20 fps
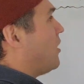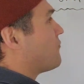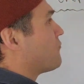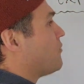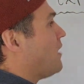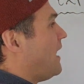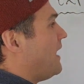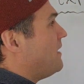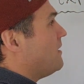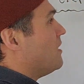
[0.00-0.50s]

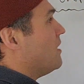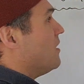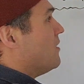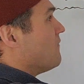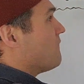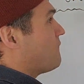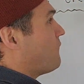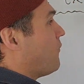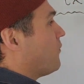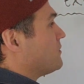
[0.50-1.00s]
red,
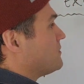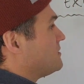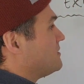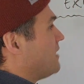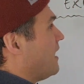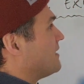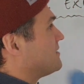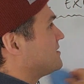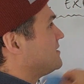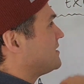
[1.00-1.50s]

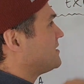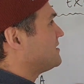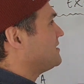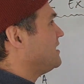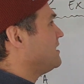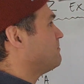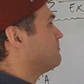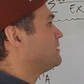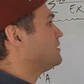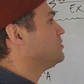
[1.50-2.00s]
16
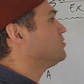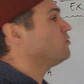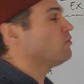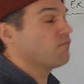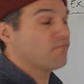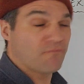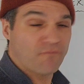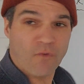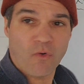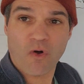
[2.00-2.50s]
blue,
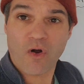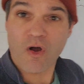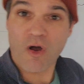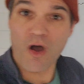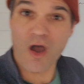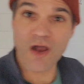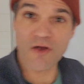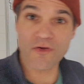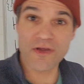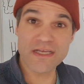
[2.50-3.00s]
4
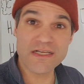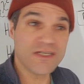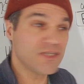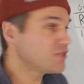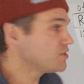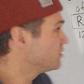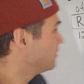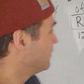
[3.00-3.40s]
orange,